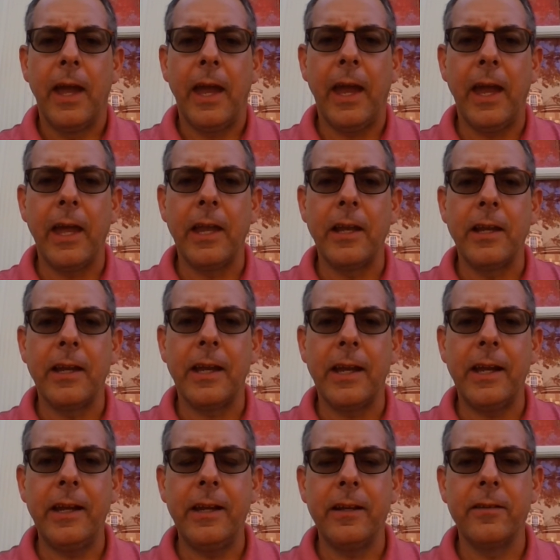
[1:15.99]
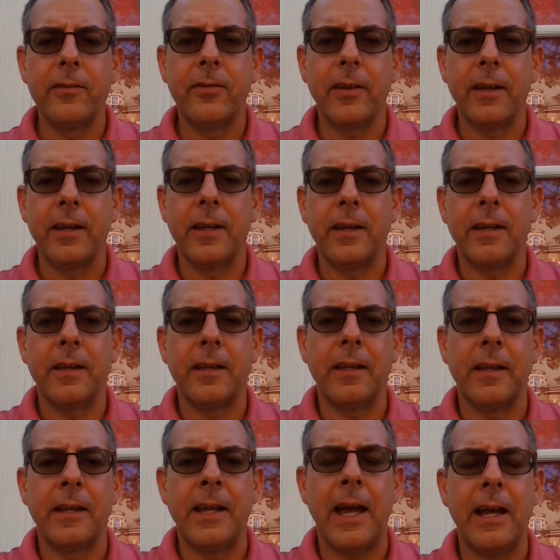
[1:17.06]
And he is
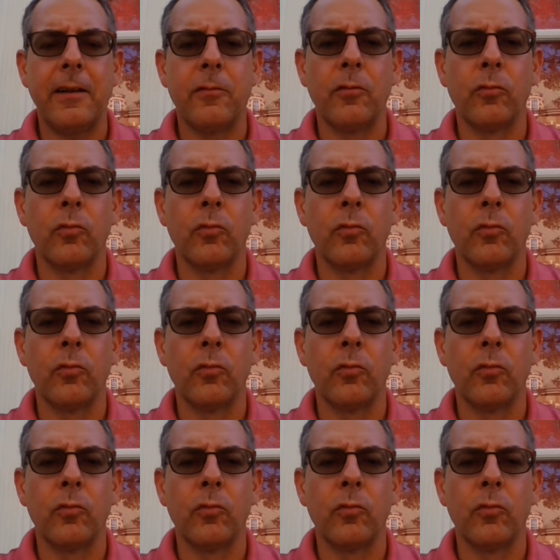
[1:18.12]
not